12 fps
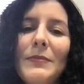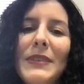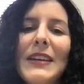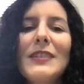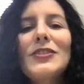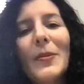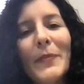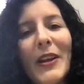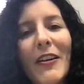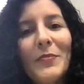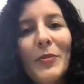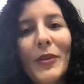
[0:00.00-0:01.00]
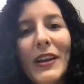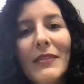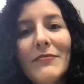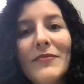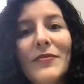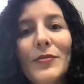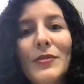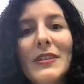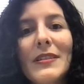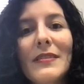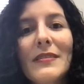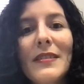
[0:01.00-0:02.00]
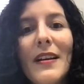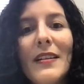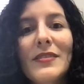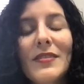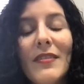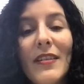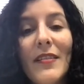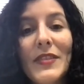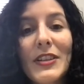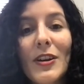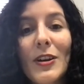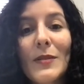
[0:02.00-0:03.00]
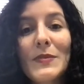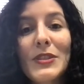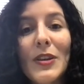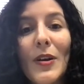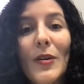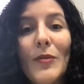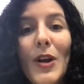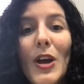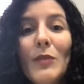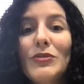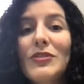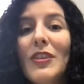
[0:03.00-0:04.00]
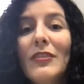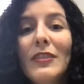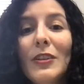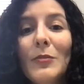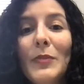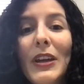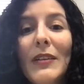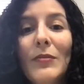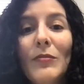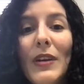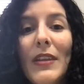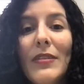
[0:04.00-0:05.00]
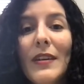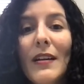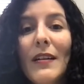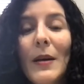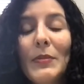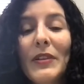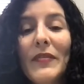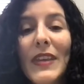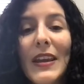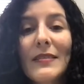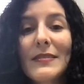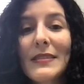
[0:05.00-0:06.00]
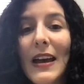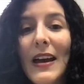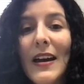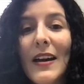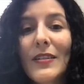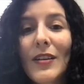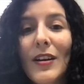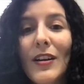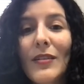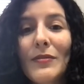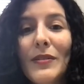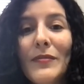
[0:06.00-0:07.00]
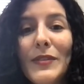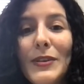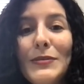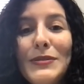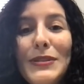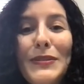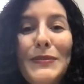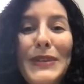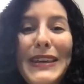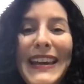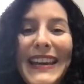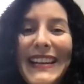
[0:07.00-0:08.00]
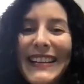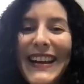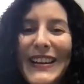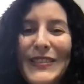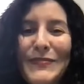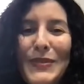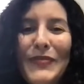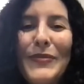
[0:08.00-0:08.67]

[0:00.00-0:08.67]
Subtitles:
get a jumping off point for starting up the term. So we'll start a little bit with a couple of things that are review so that we can kind of be